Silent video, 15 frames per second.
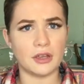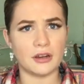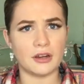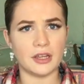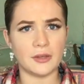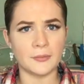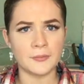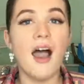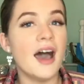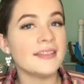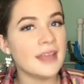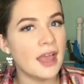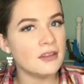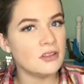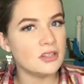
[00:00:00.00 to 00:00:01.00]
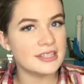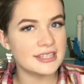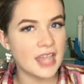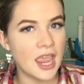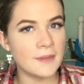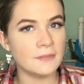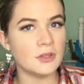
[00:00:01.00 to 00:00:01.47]
area. On that
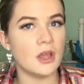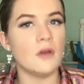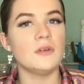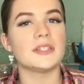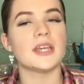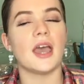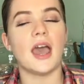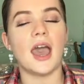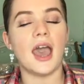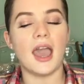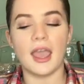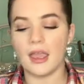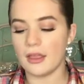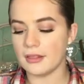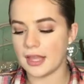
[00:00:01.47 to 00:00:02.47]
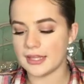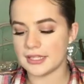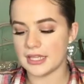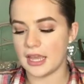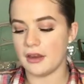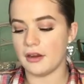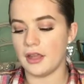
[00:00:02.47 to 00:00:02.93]
same note, I like
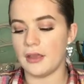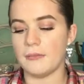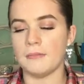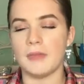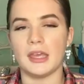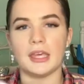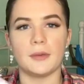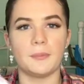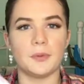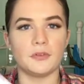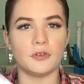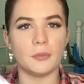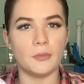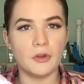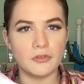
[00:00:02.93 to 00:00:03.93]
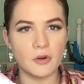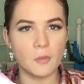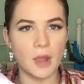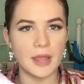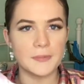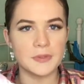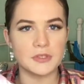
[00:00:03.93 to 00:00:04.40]
to carry makeup remover
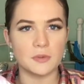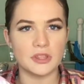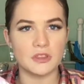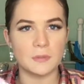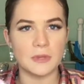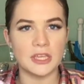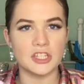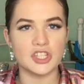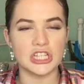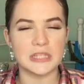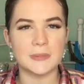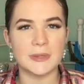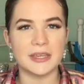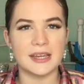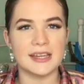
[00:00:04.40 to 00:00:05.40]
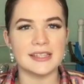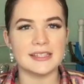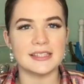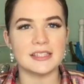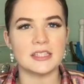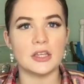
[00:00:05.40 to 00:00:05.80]
wipes with me, just because,